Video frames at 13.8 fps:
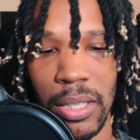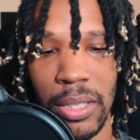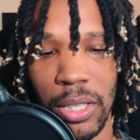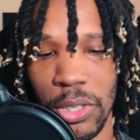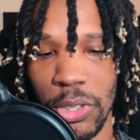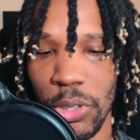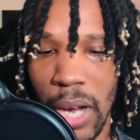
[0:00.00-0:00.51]

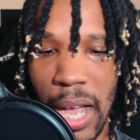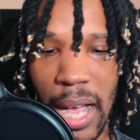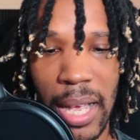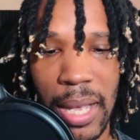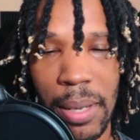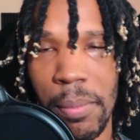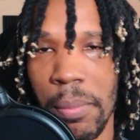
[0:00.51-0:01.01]
try
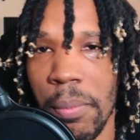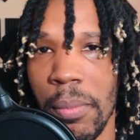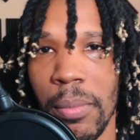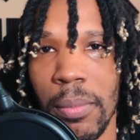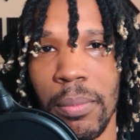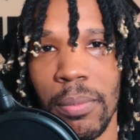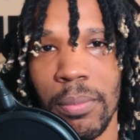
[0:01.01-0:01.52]
and
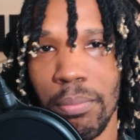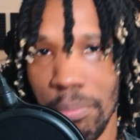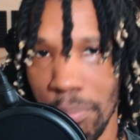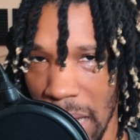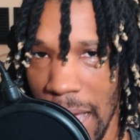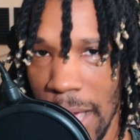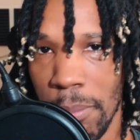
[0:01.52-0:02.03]

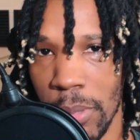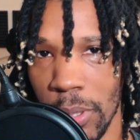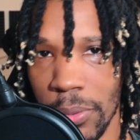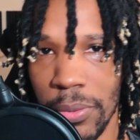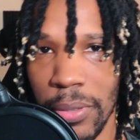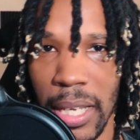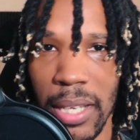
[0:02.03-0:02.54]
by
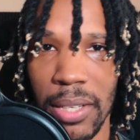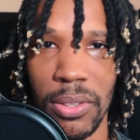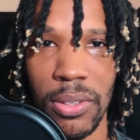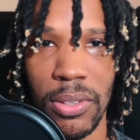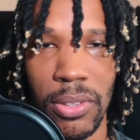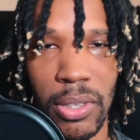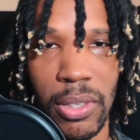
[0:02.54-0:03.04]
Blueface
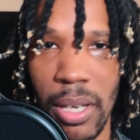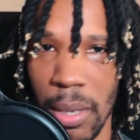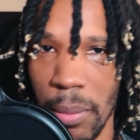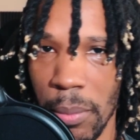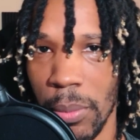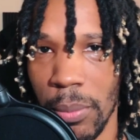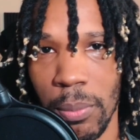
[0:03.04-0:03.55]
to come
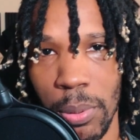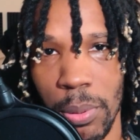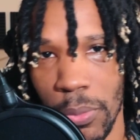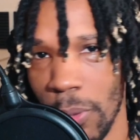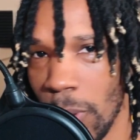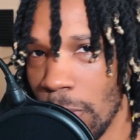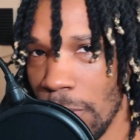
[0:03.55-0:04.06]
and
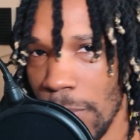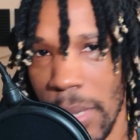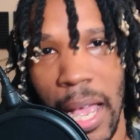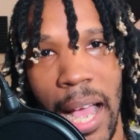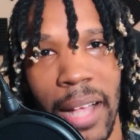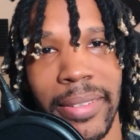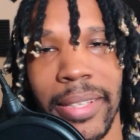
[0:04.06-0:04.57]
perform for me.
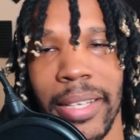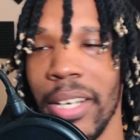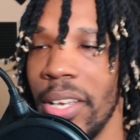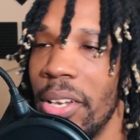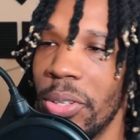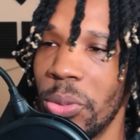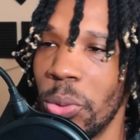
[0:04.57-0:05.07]
I'll tell you
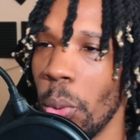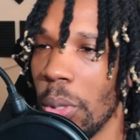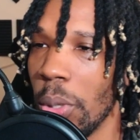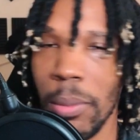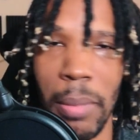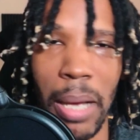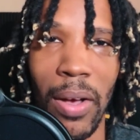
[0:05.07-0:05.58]
the story
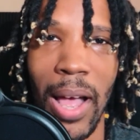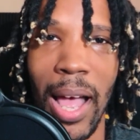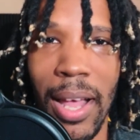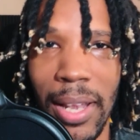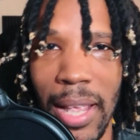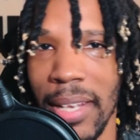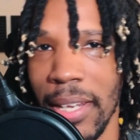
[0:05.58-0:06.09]
about how
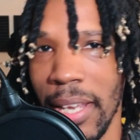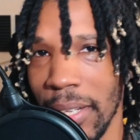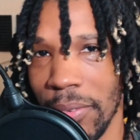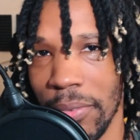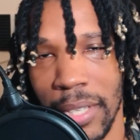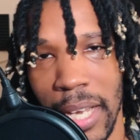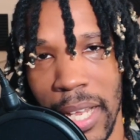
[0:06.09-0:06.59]
that nigga
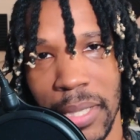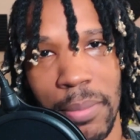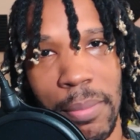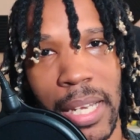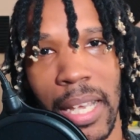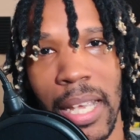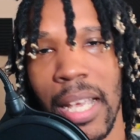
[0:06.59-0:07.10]
finessed
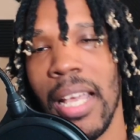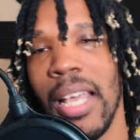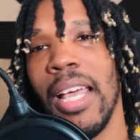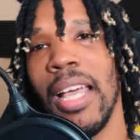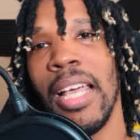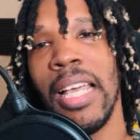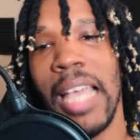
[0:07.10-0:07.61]
me
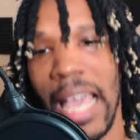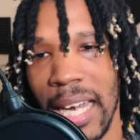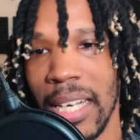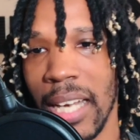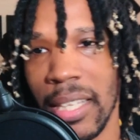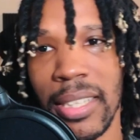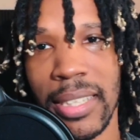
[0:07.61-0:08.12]
at
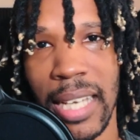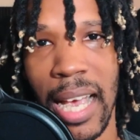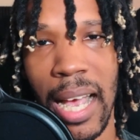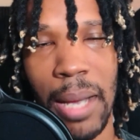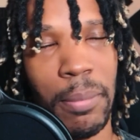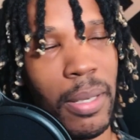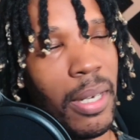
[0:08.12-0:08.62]
another
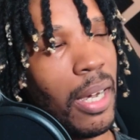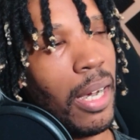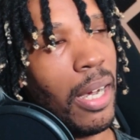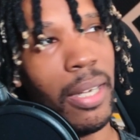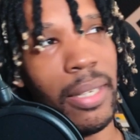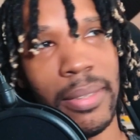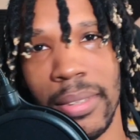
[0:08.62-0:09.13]
time.
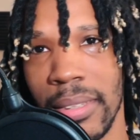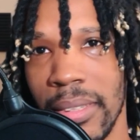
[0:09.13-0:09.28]
But